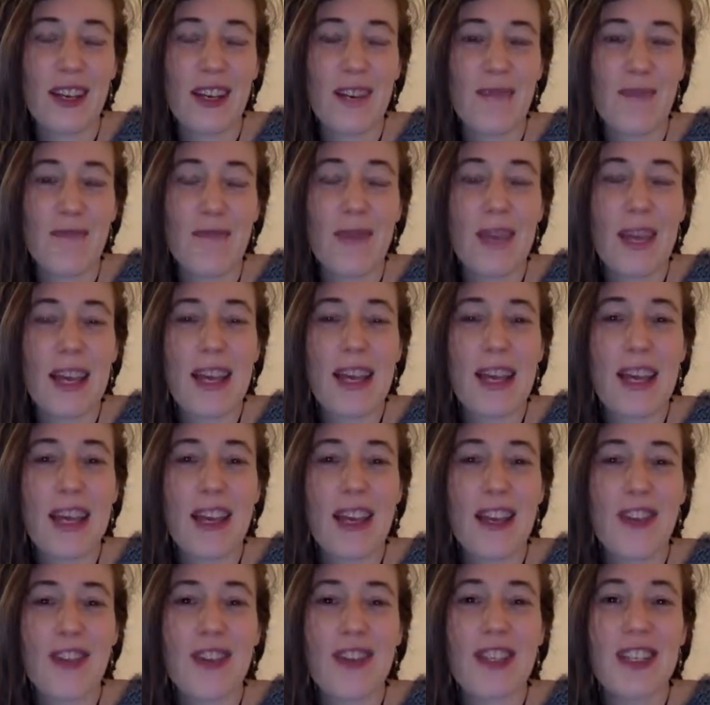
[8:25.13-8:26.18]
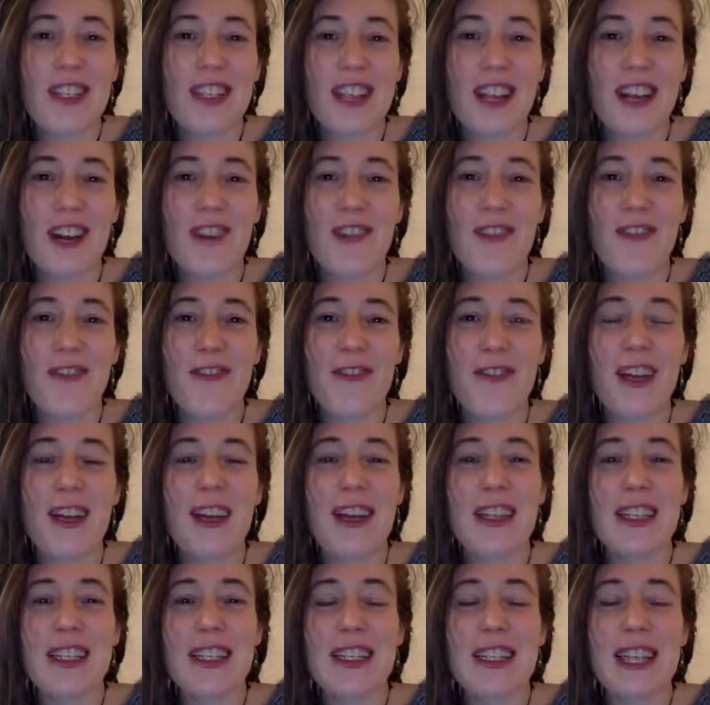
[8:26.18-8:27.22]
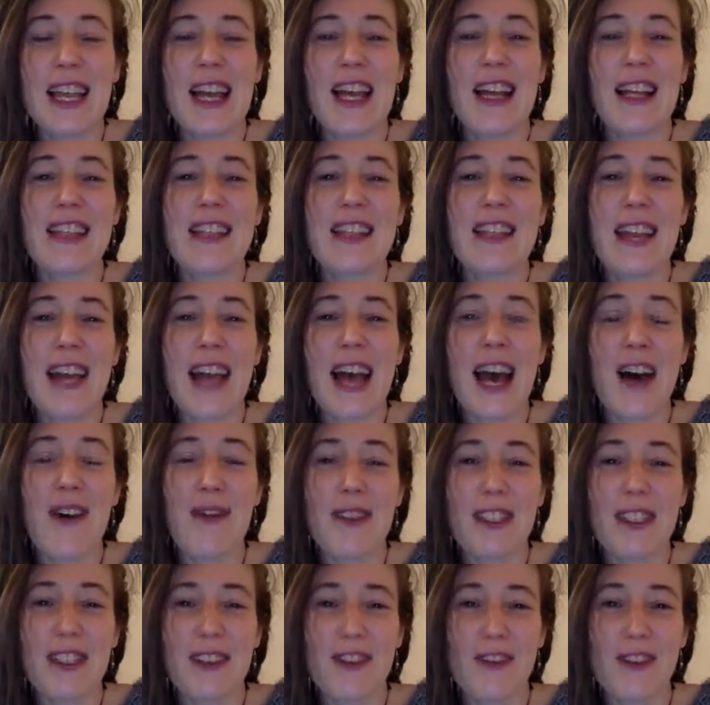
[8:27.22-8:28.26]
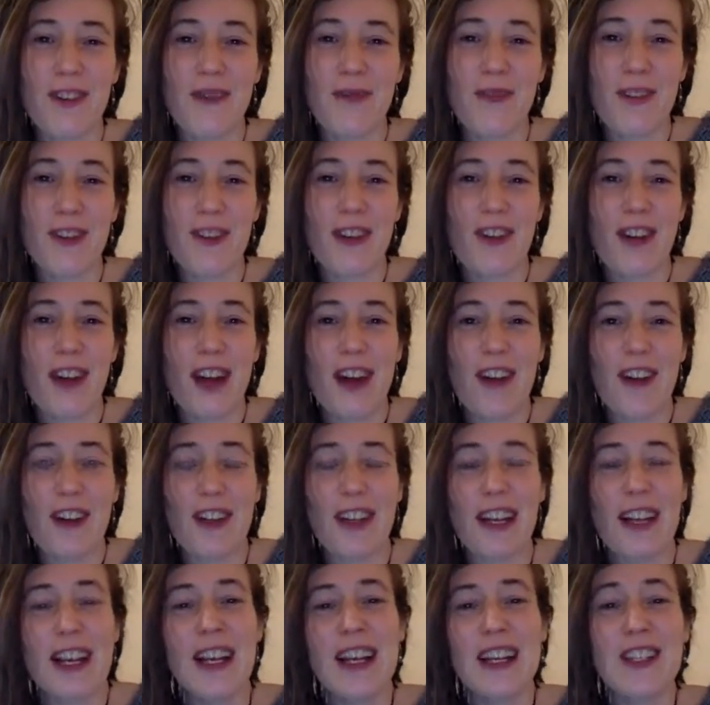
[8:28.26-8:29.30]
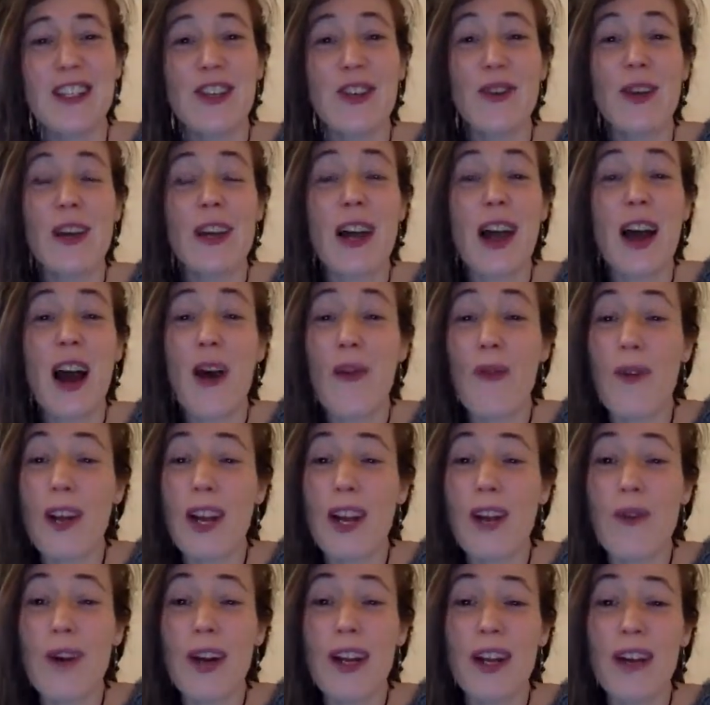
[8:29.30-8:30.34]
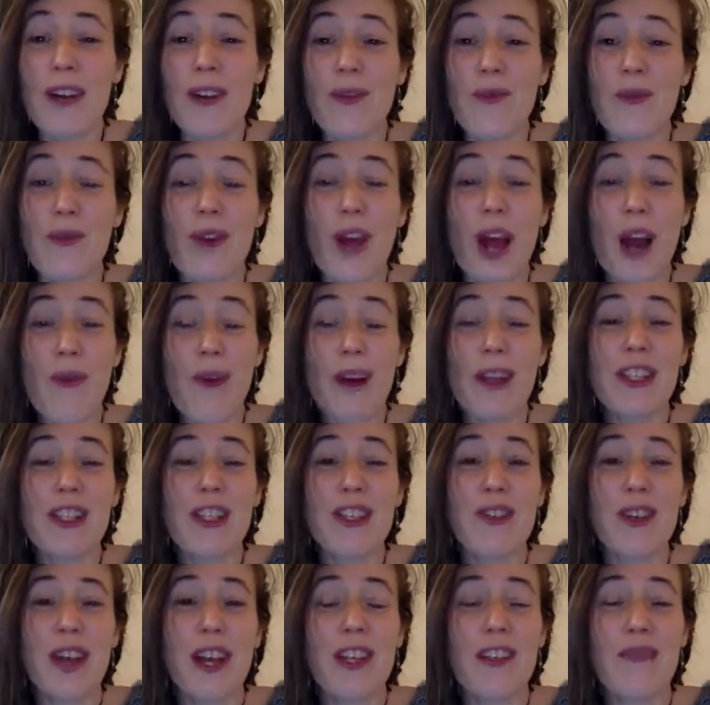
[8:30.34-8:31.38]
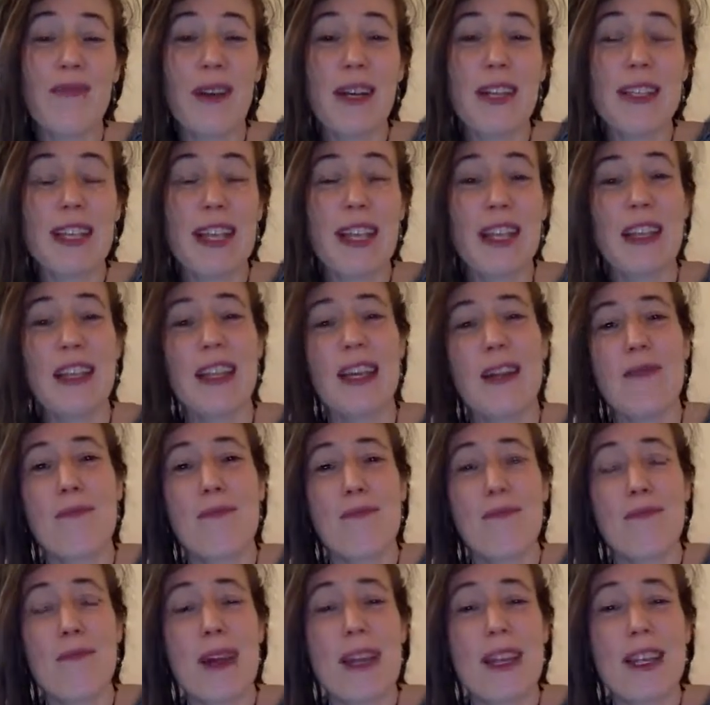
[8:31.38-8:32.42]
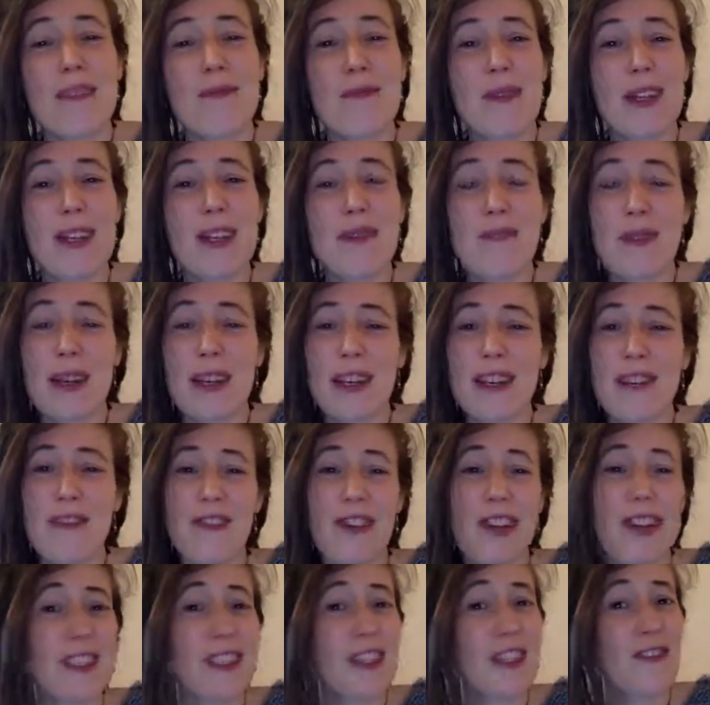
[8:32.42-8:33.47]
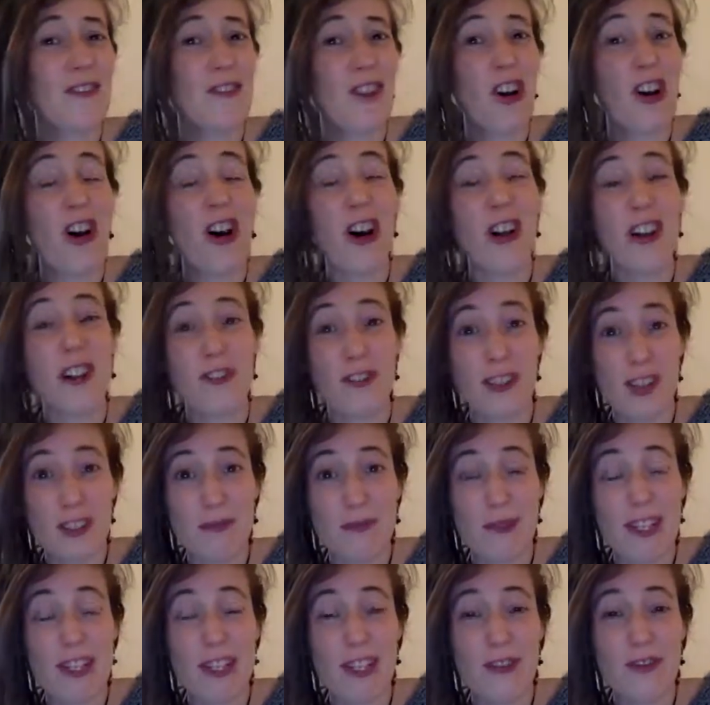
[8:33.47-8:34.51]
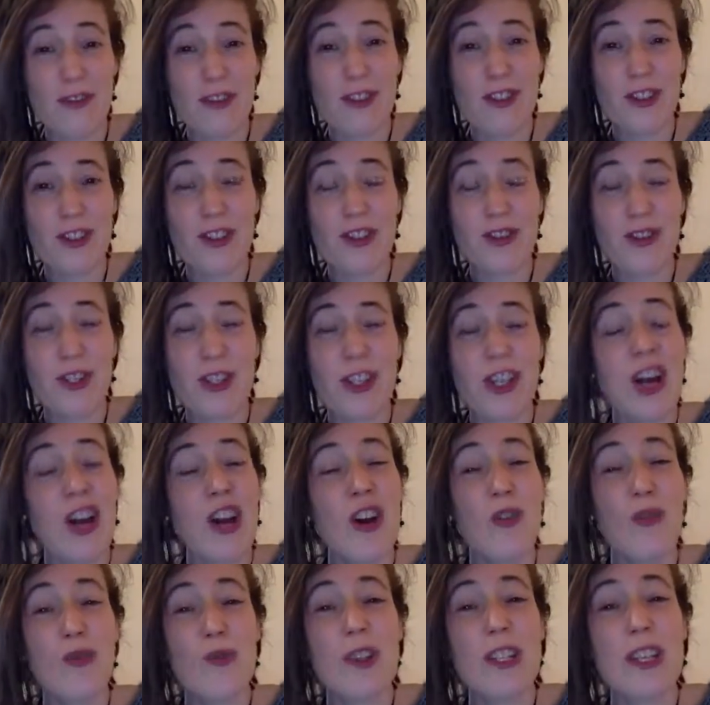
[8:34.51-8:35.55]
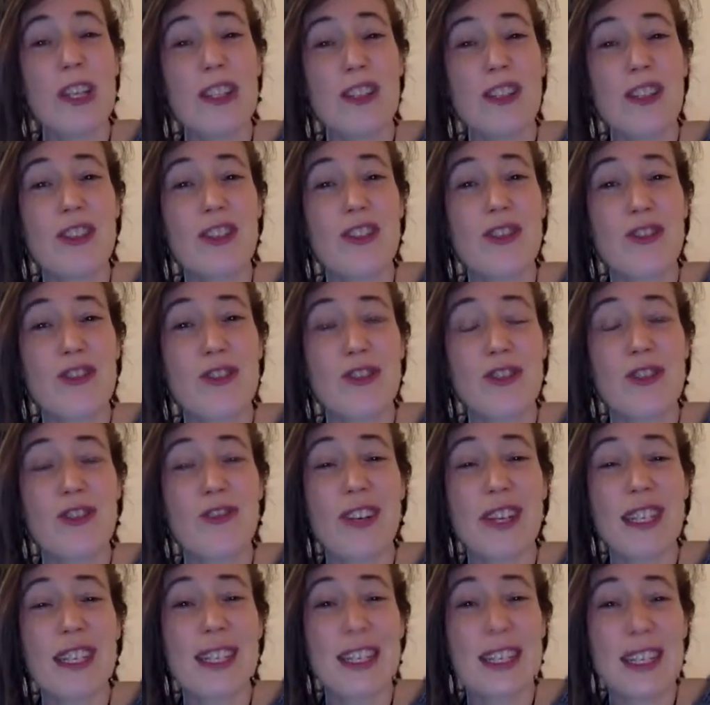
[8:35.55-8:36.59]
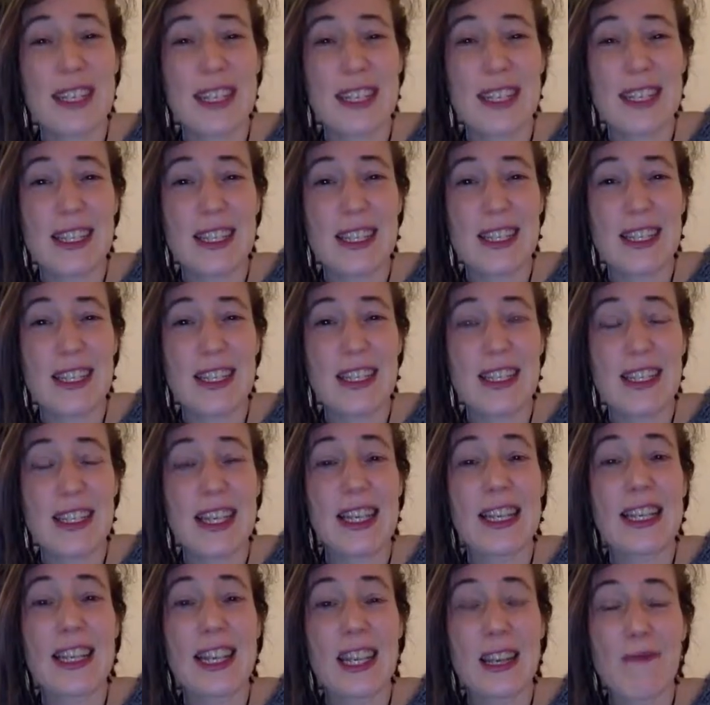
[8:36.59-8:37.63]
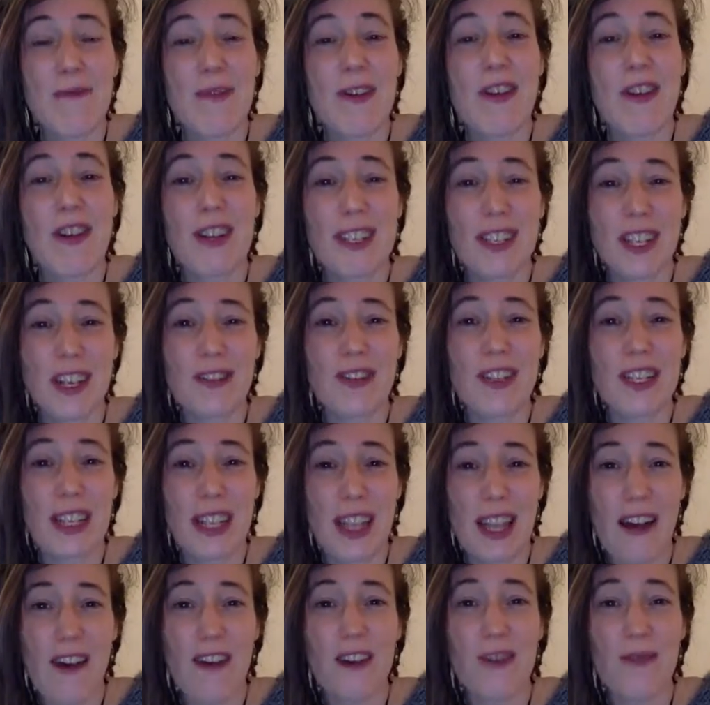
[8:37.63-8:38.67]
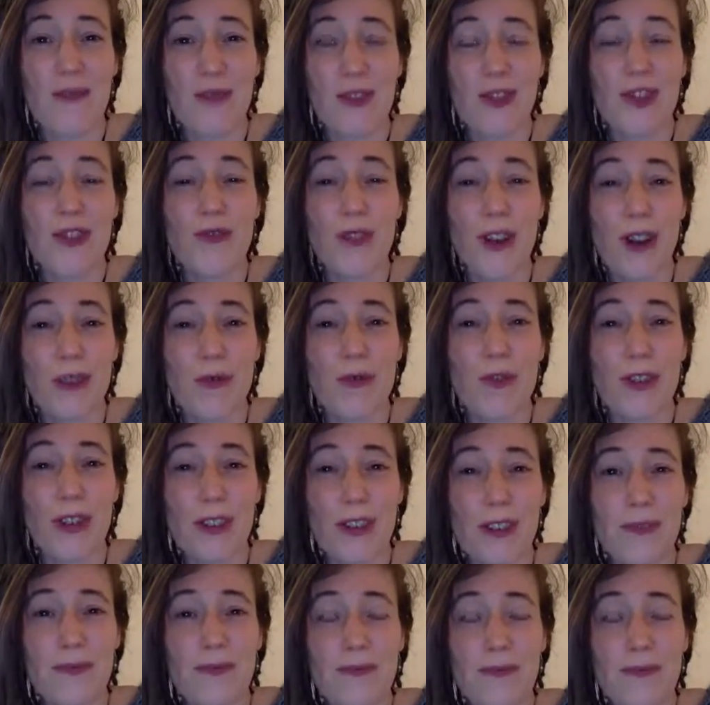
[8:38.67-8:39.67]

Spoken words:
Make yourself stand out from the crowd. So what I want to end by saying that many of us, if not all of us, myself included, really deserve assistance in keeping ourselves accountable to our word.